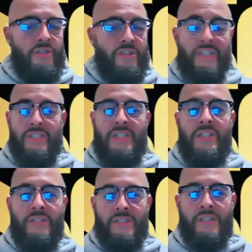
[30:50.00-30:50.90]
just
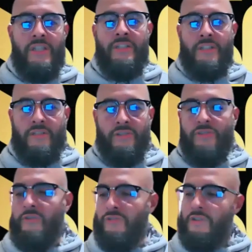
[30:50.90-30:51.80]
content that their
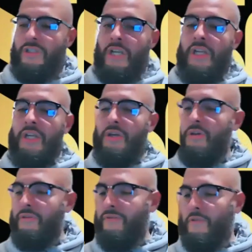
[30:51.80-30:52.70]
students are taken
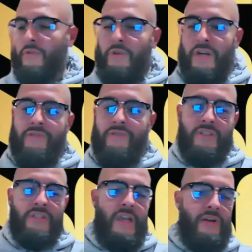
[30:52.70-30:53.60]
care of for whatever,
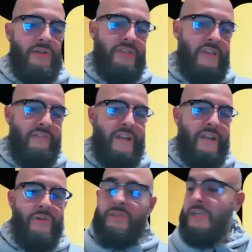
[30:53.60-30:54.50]
6 hours, 7
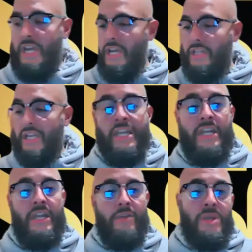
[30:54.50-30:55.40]
hours, and they
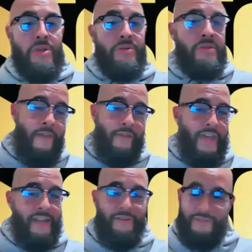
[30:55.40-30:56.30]
get a meal
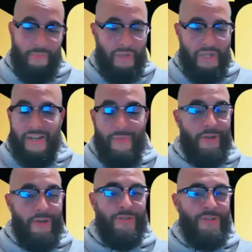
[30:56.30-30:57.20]
that the pandemic
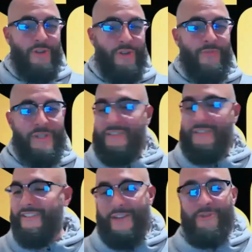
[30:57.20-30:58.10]
also showed me.
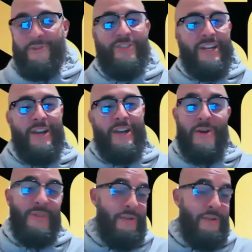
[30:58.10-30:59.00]
They were stuck at
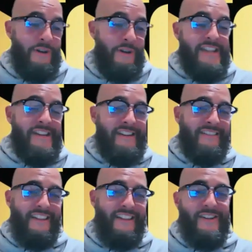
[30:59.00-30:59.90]
home and they weren't eating
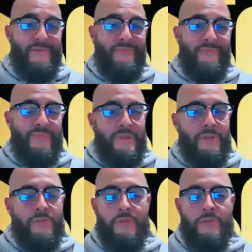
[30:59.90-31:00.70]
at home, so